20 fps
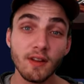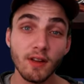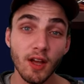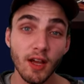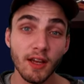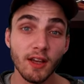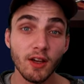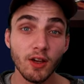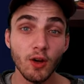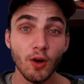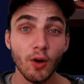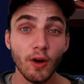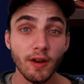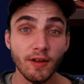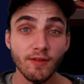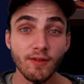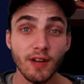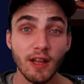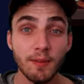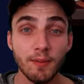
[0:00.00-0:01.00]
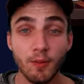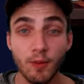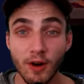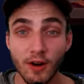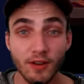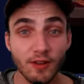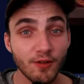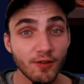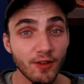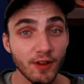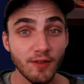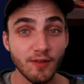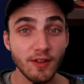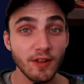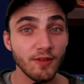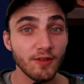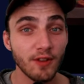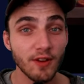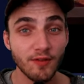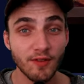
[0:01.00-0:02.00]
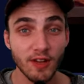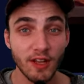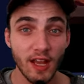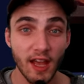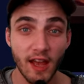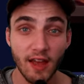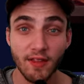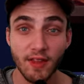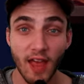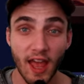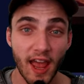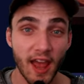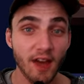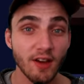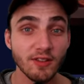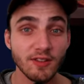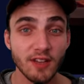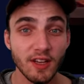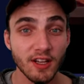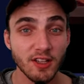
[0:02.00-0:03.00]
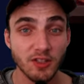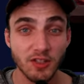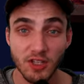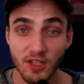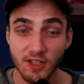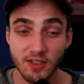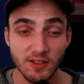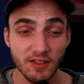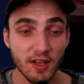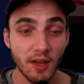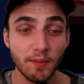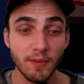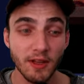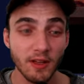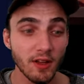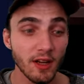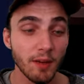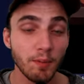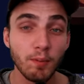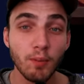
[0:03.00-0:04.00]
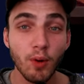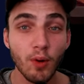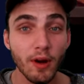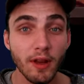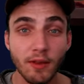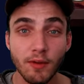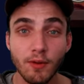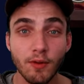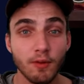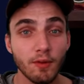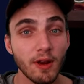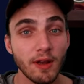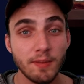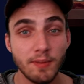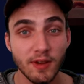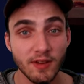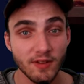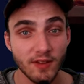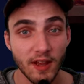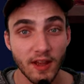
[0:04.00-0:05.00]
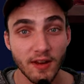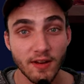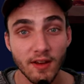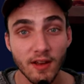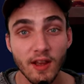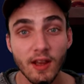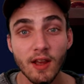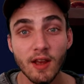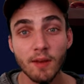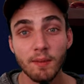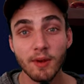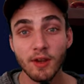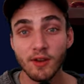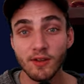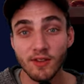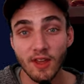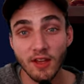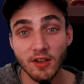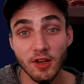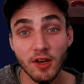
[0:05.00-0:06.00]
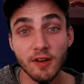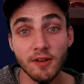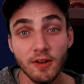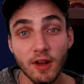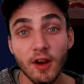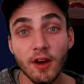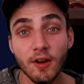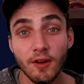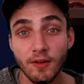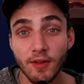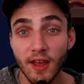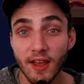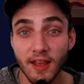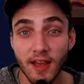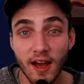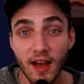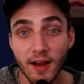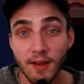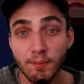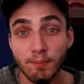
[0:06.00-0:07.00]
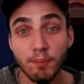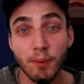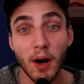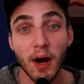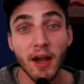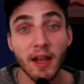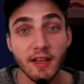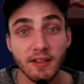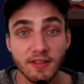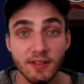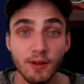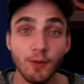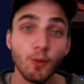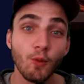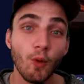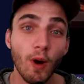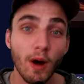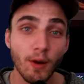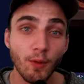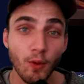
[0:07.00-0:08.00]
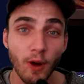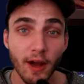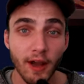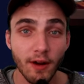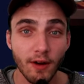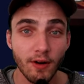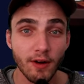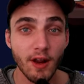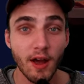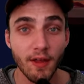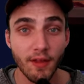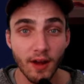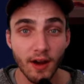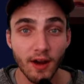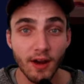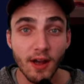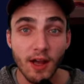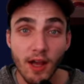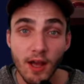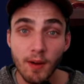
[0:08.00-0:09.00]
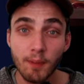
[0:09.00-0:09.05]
it like a coin flip where it's 50-50 and the house edge is something like 0.3% because they don't know, they can't bias it one way or another